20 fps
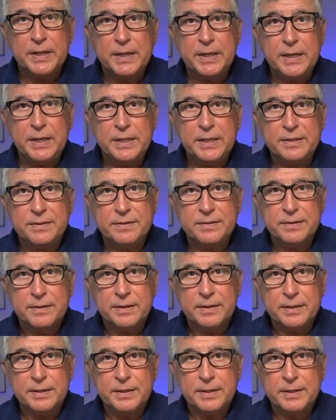It
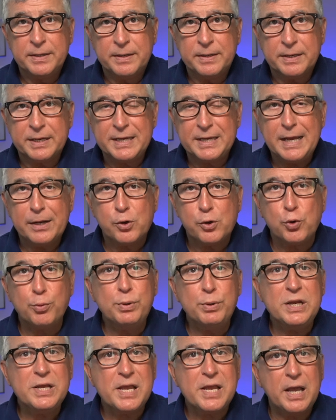can
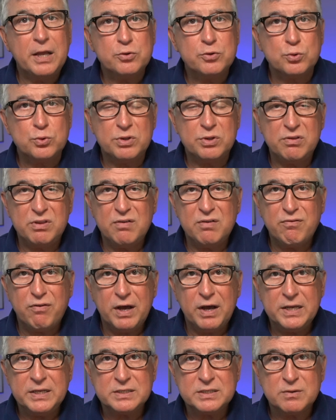communicate to the
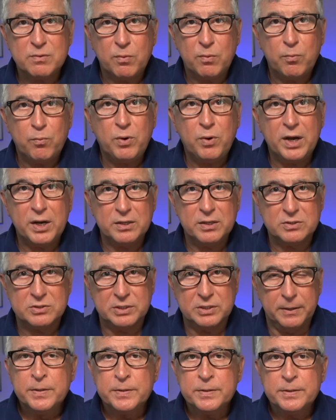device
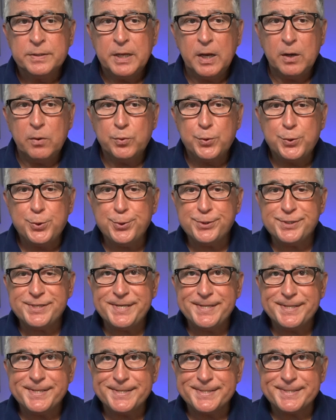wirelessly. Now,
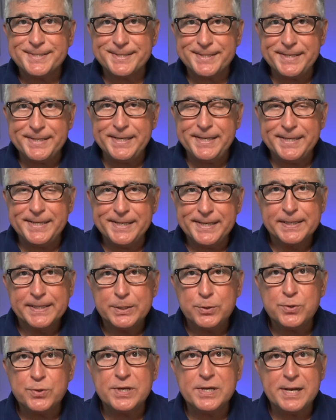using this key,
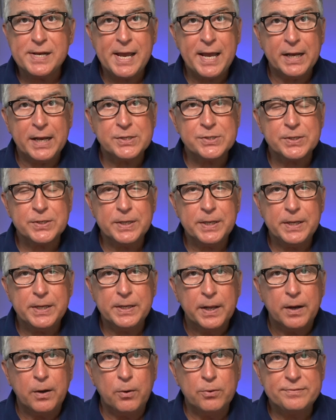you can
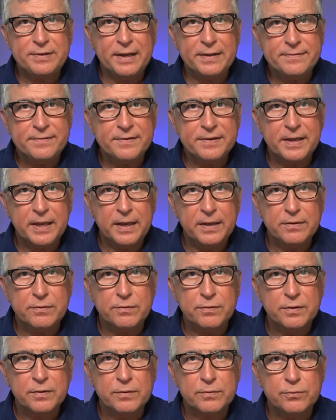actually
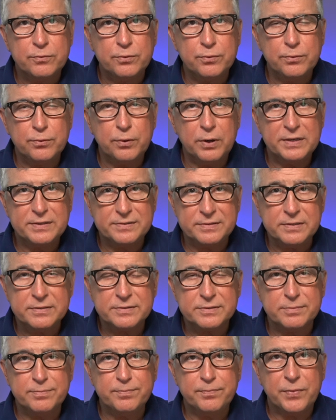authenticate to a
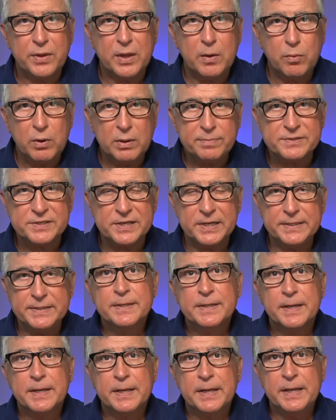system, a
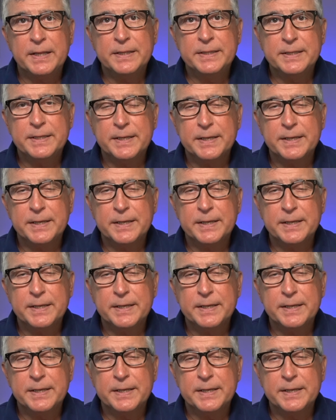website, and